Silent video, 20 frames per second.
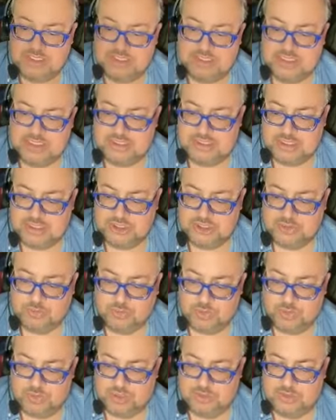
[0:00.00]
that the seeds that you're
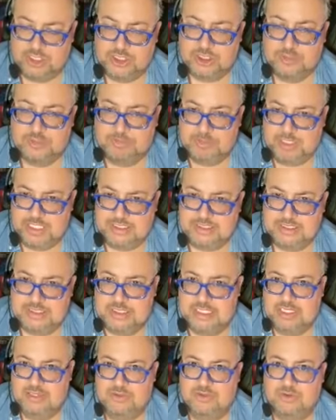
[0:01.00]
work that you're
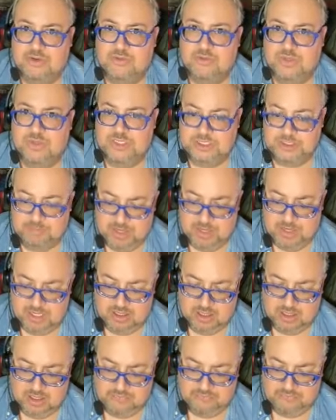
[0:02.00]
planting now are going to pay
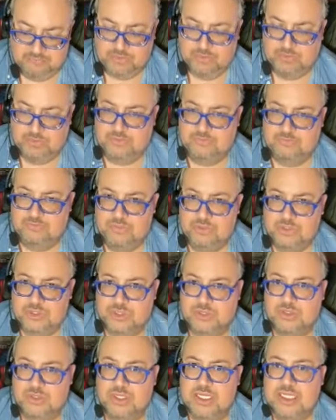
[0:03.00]
off for you in the
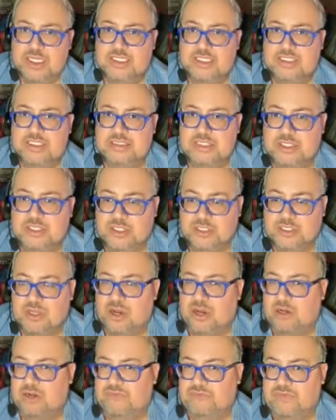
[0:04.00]
future. It's a good
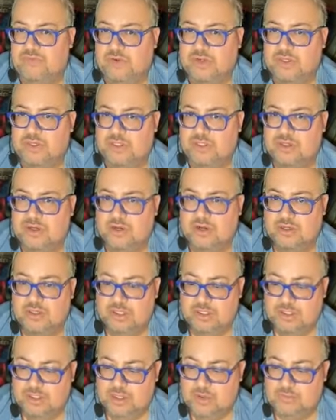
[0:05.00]
card, a very good
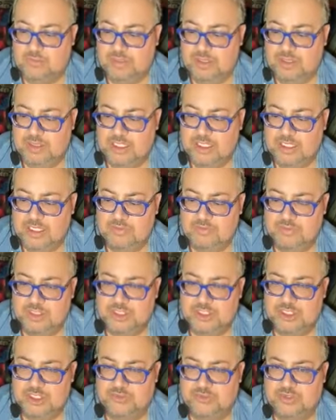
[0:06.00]
card, good omen. And then with
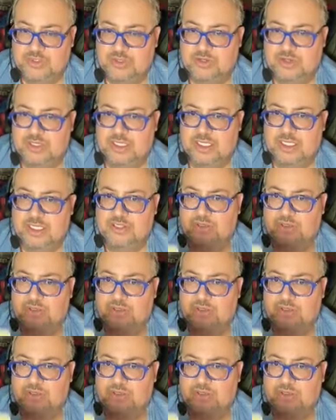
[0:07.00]
the Chariot card,